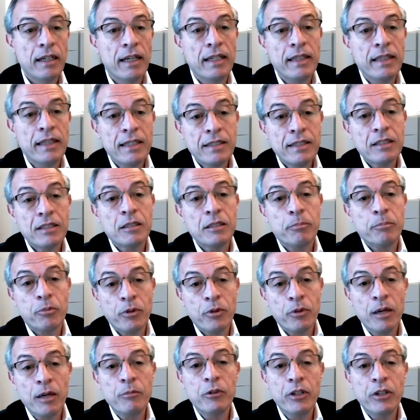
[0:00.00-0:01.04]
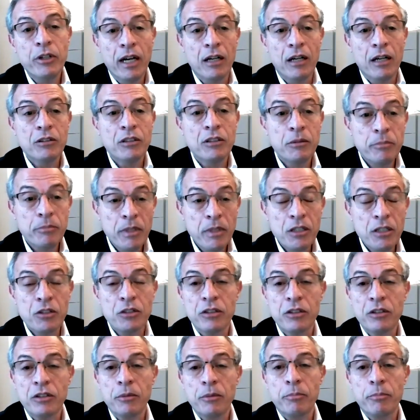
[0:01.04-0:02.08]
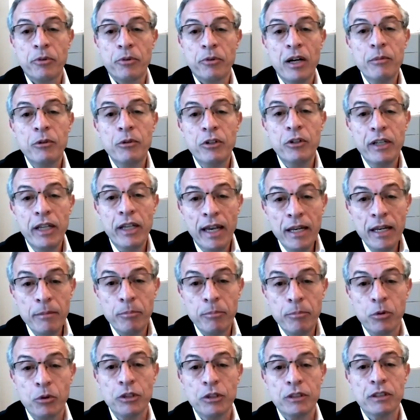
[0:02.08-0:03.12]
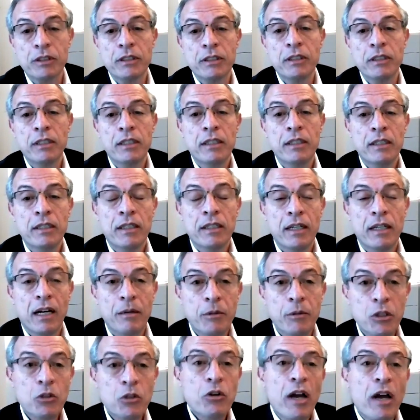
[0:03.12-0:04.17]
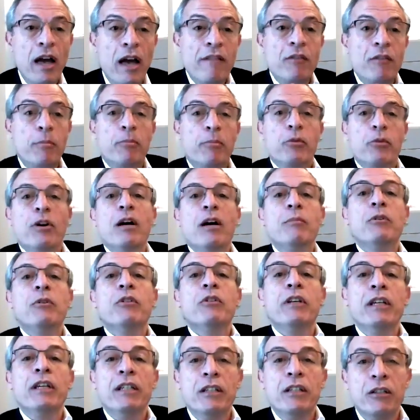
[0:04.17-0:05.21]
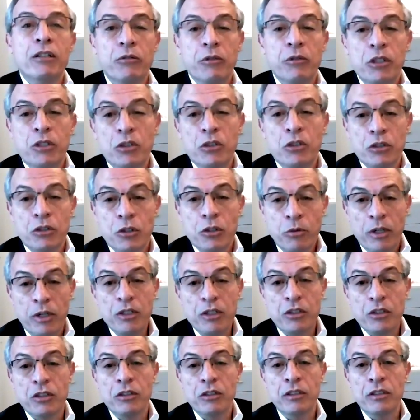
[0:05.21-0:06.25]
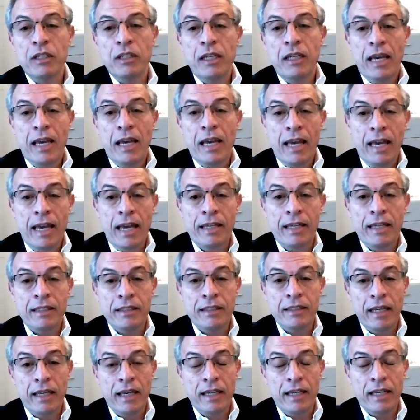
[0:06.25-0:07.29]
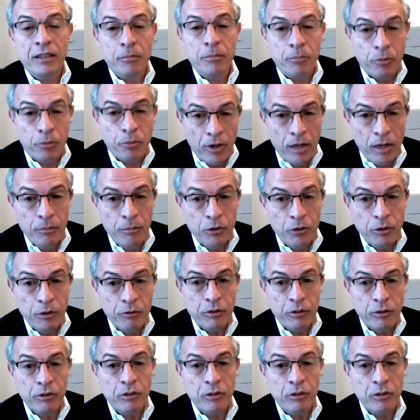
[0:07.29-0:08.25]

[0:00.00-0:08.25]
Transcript: And that's the primary outcome measure, the primary endpoint. I mean, you have a primary research question, and the primary